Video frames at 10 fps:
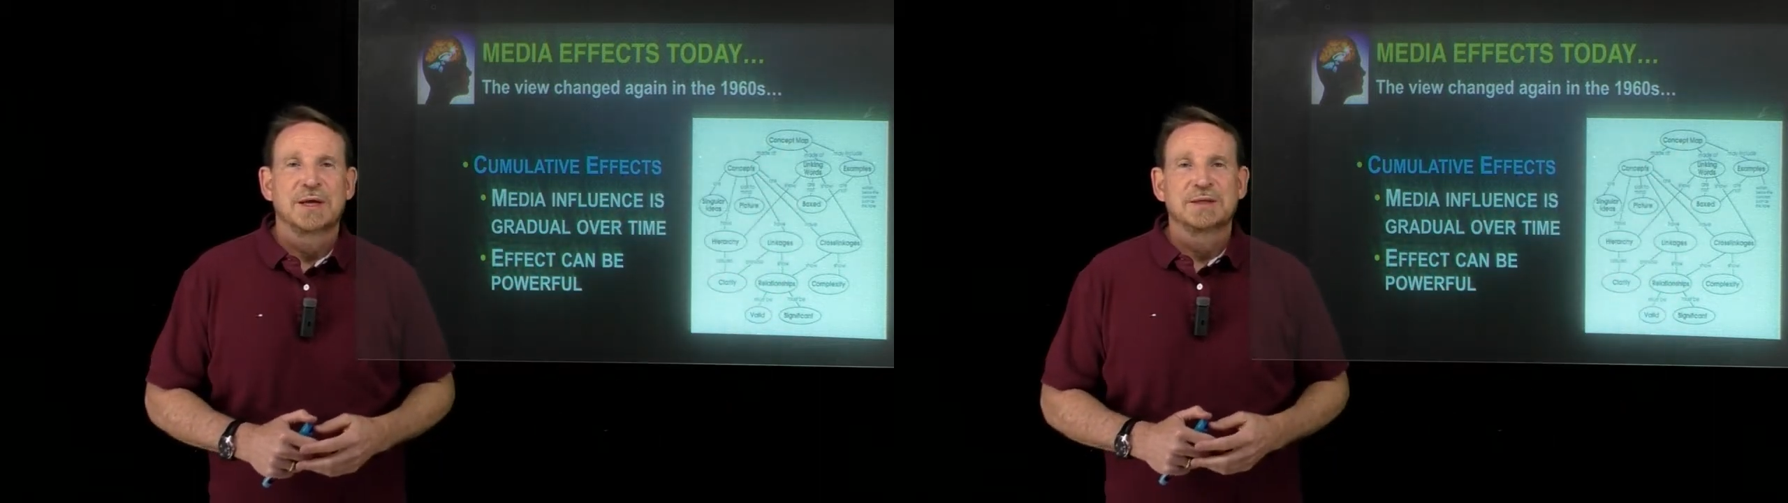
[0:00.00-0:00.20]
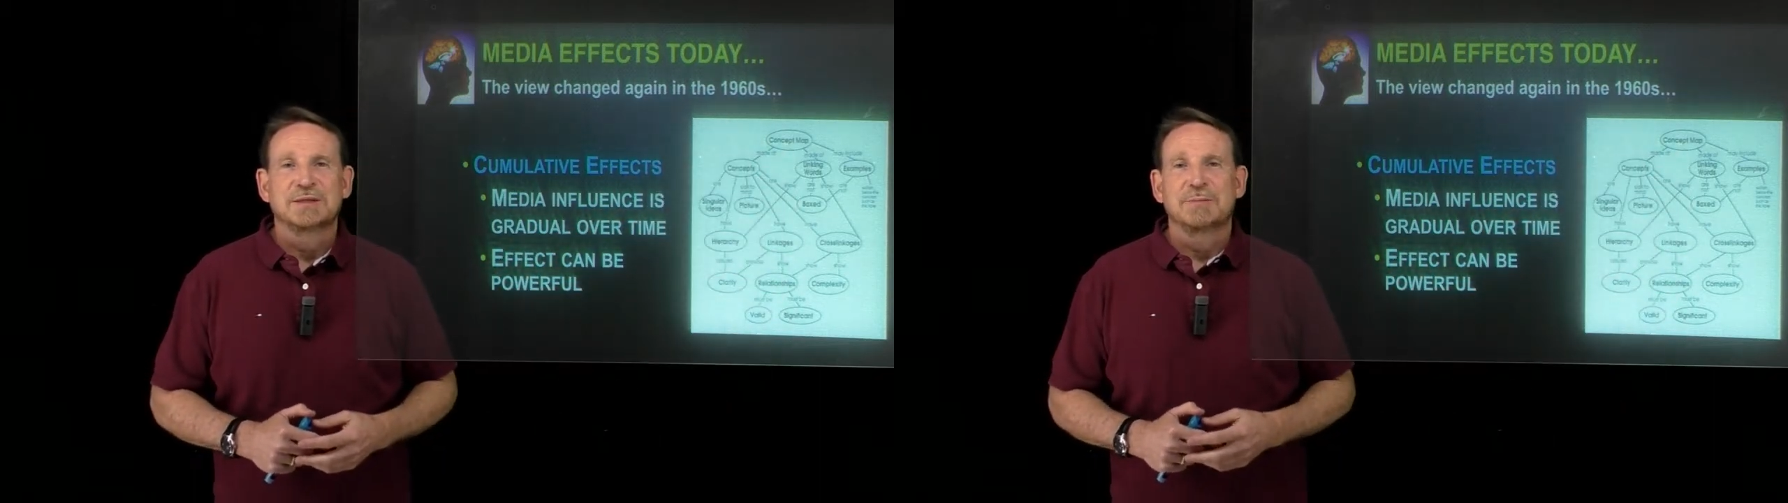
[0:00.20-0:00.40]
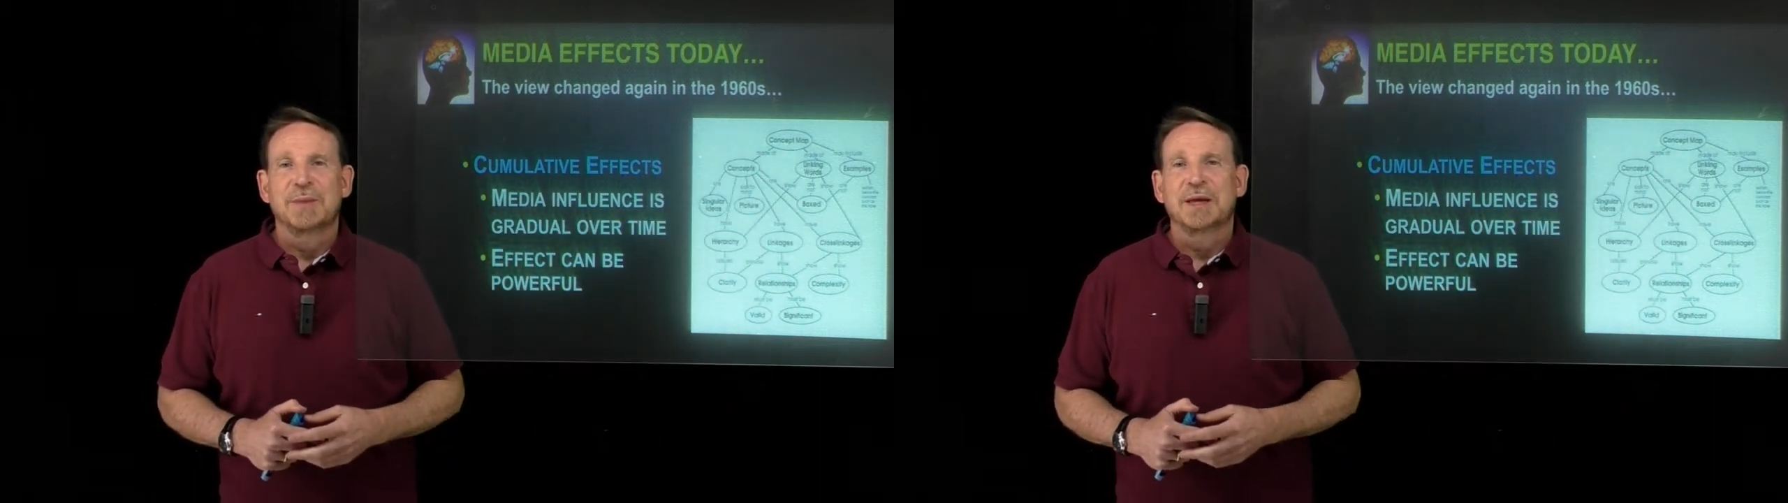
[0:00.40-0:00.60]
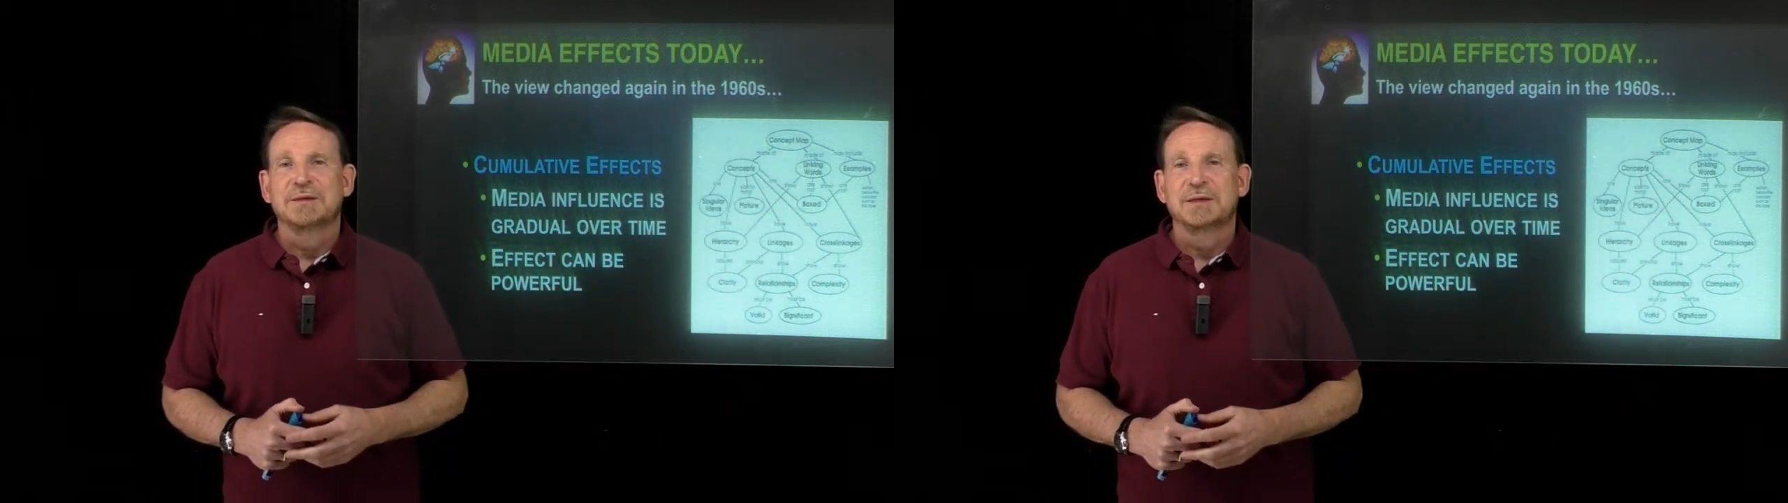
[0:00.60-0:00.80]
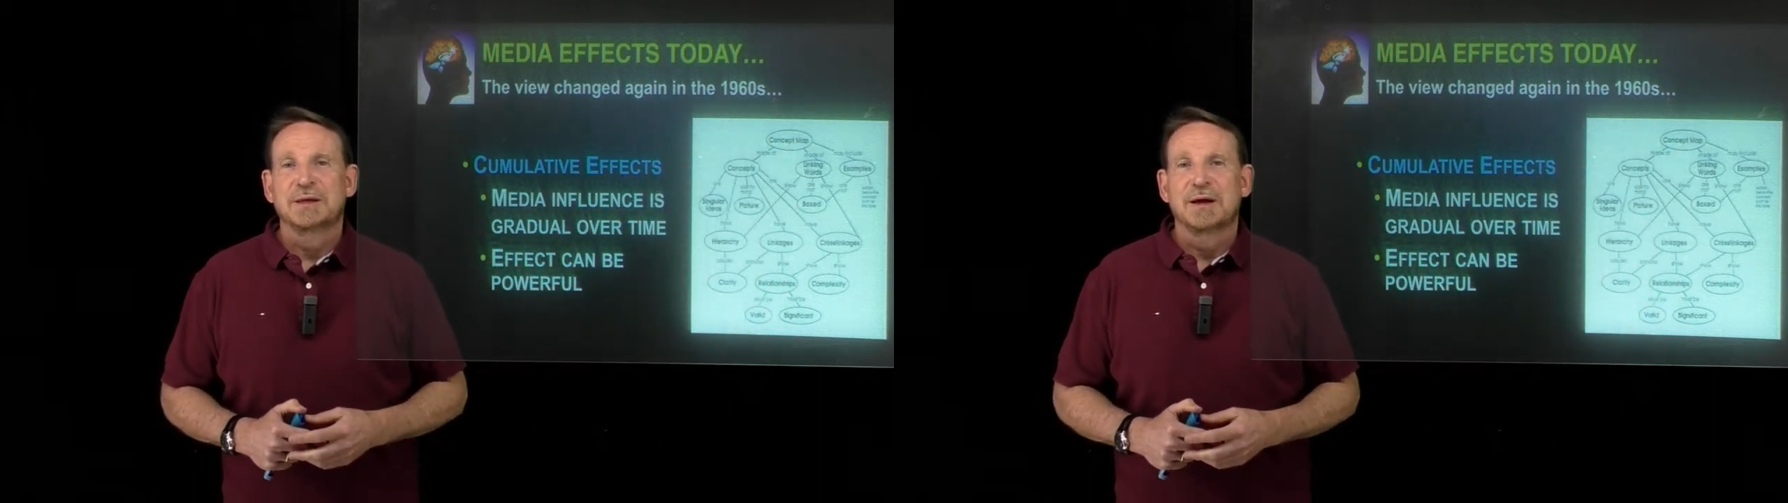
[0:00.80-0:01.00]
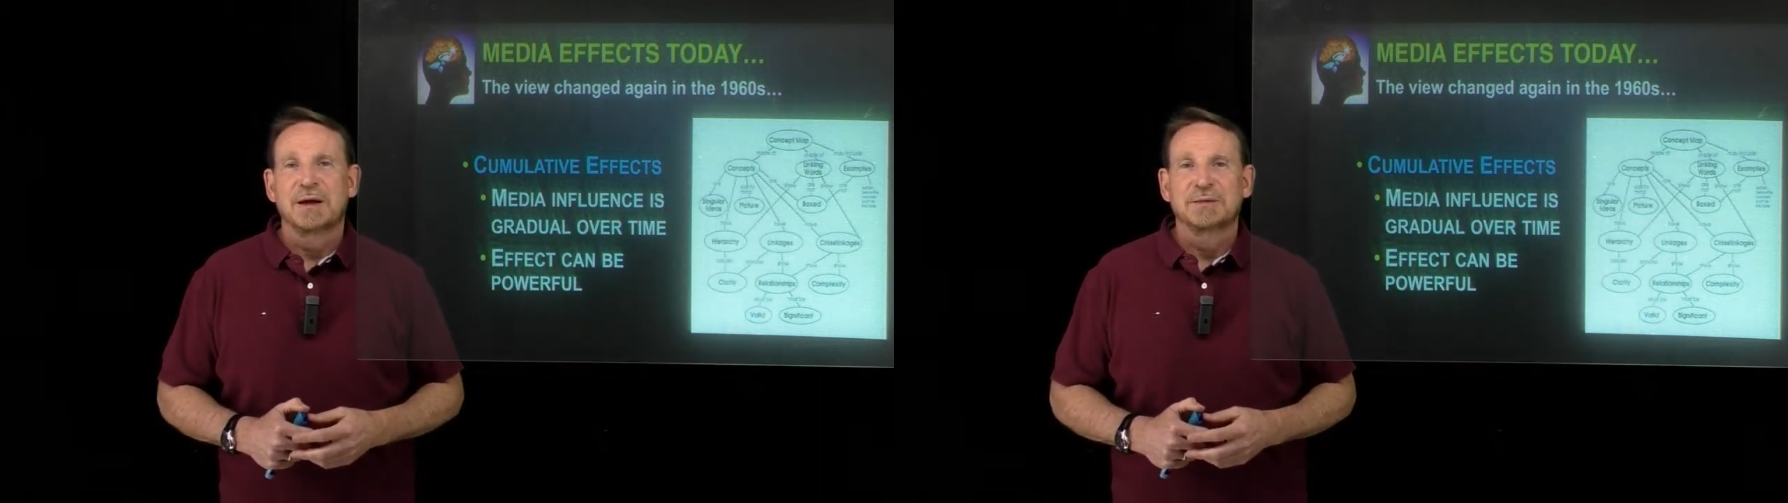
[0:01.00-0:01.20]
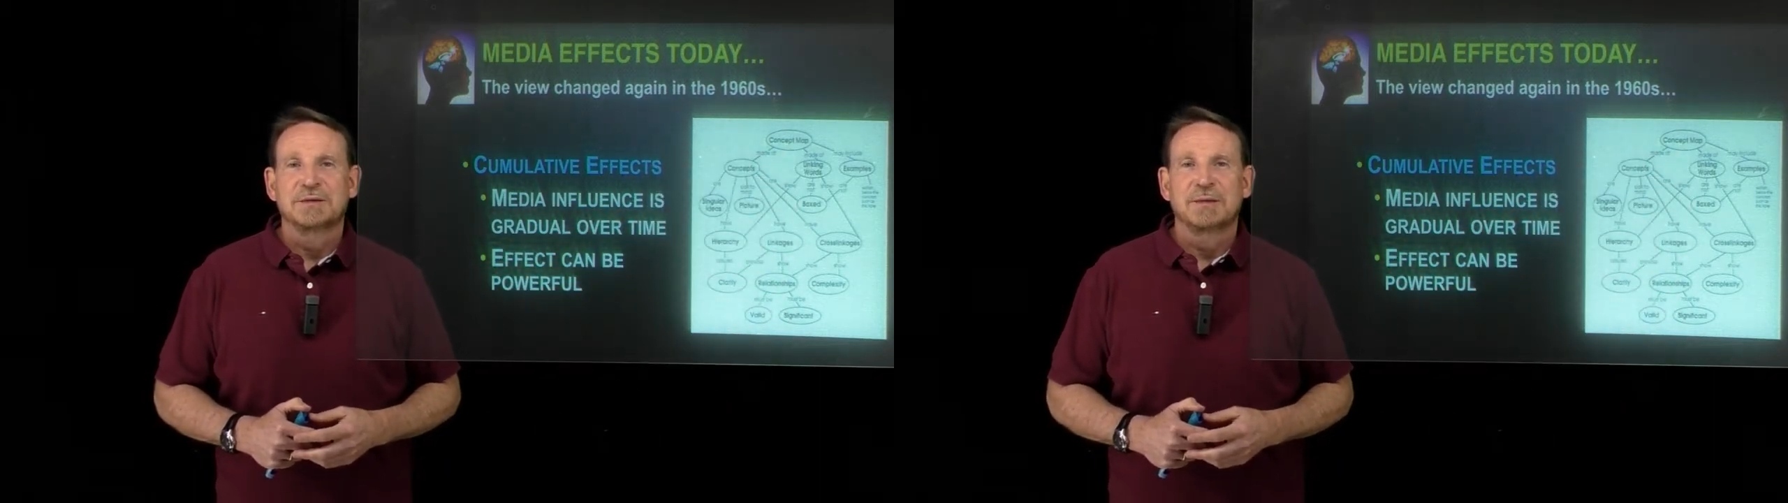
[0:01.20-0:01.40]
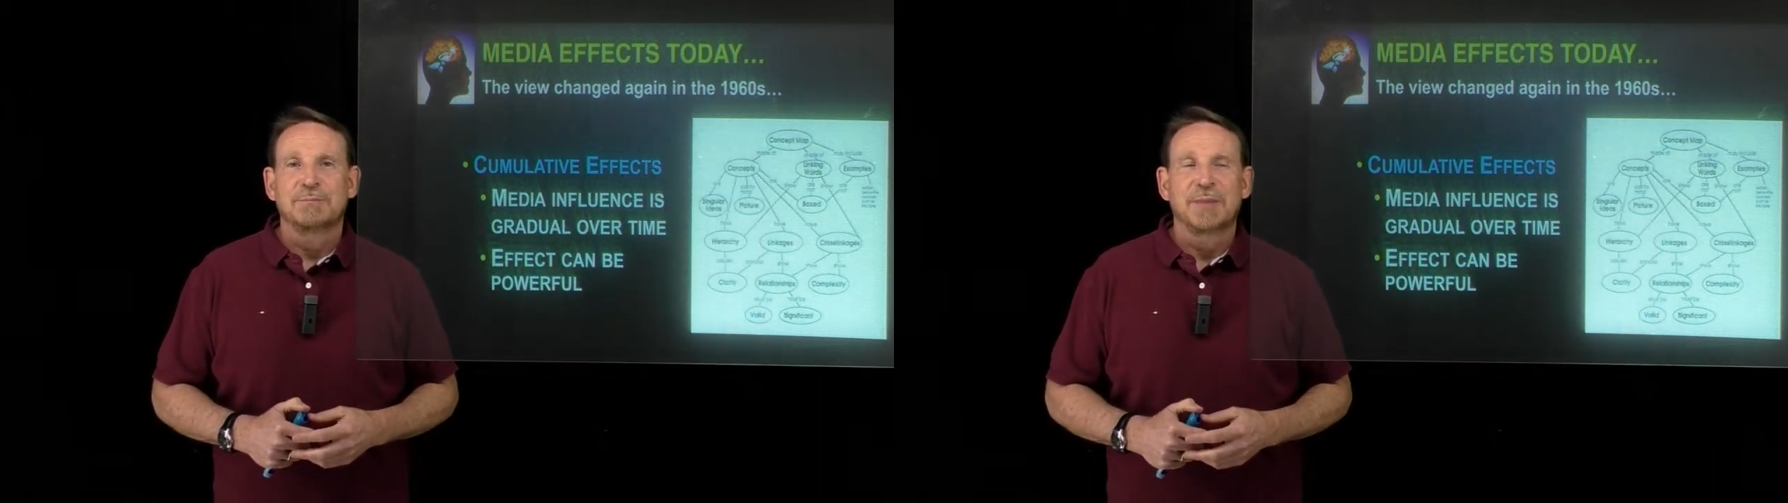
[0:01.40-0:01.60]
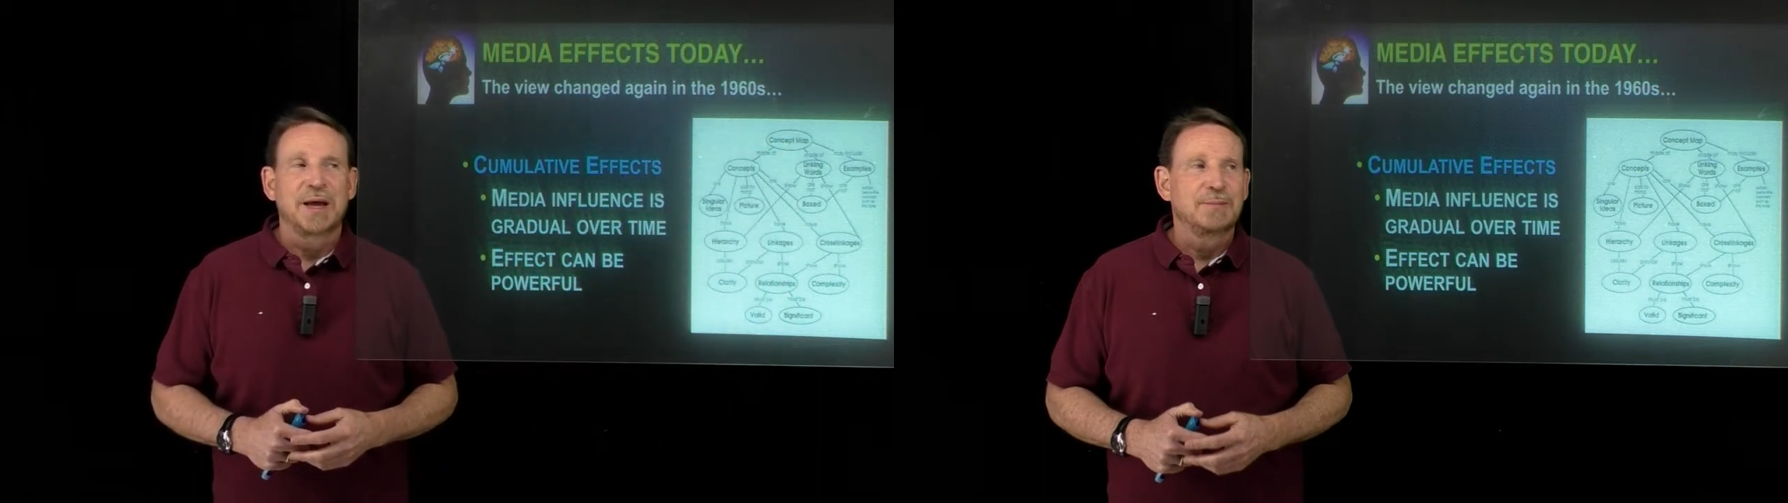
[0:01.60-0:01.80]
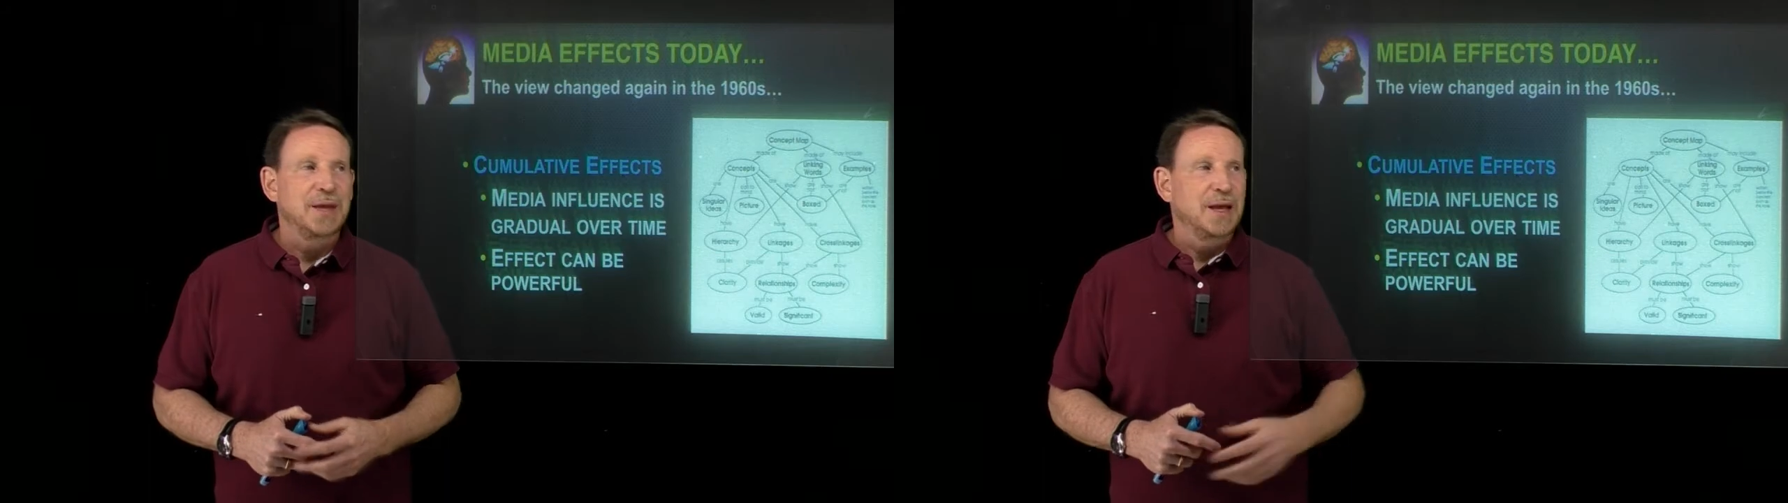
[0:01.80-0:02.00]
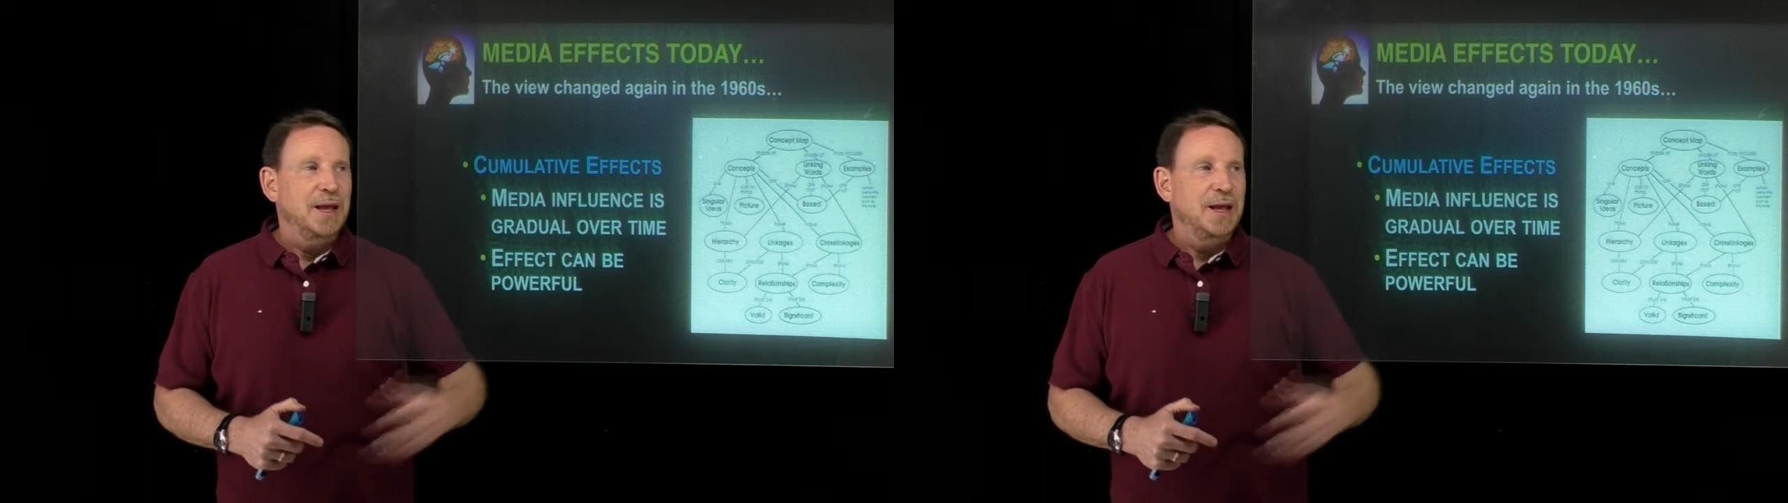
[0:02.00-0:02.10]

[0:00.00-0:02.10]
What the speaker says: semantic concept map,